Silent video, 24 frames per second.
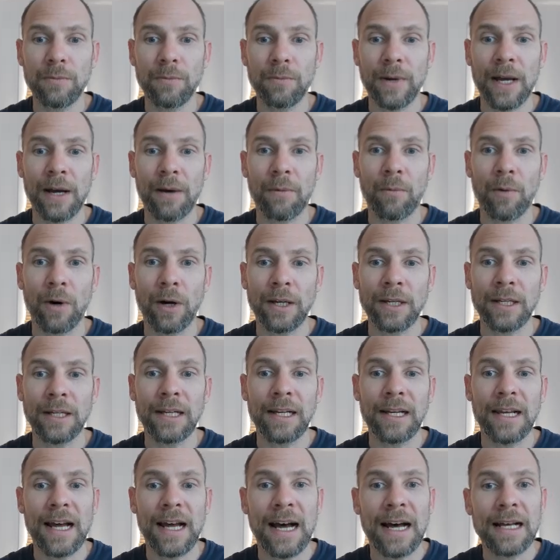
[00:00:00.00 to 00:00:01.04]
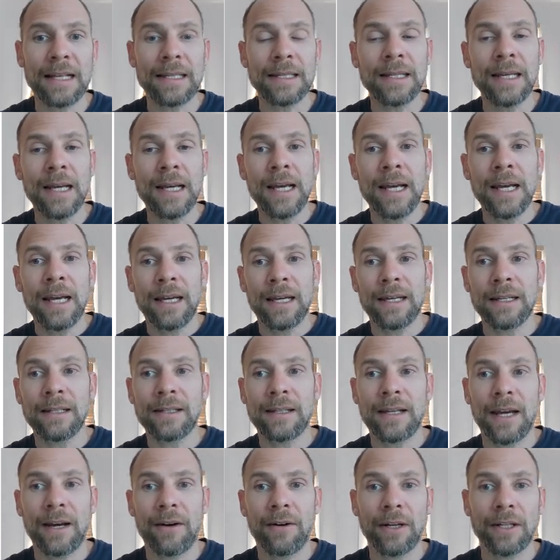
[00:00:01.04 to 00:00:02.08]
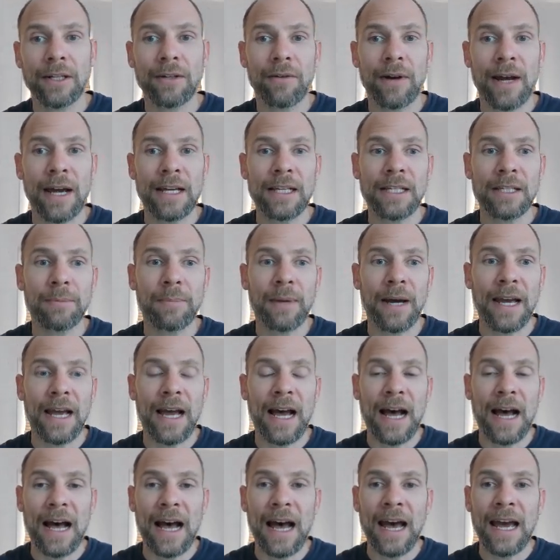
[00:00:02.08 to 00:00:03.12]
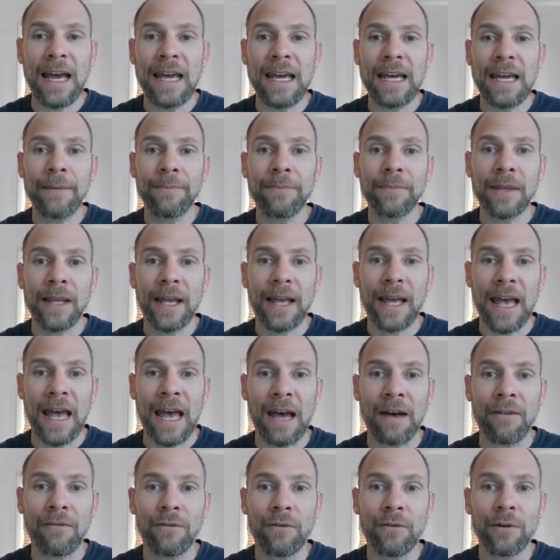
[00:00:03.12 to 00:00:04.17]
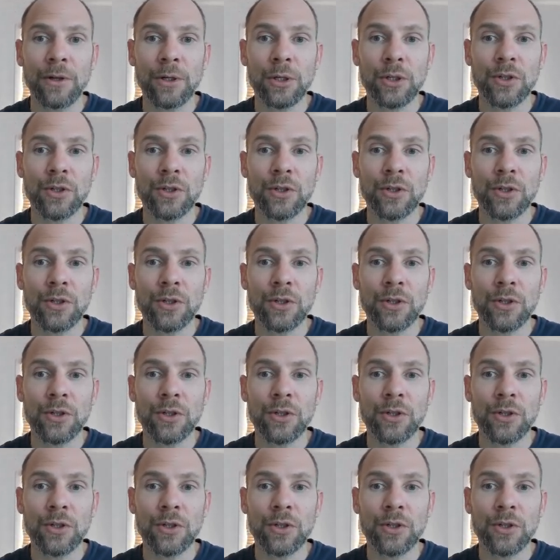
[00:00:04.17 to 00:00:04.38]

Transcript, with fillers: where one class is characterized by high average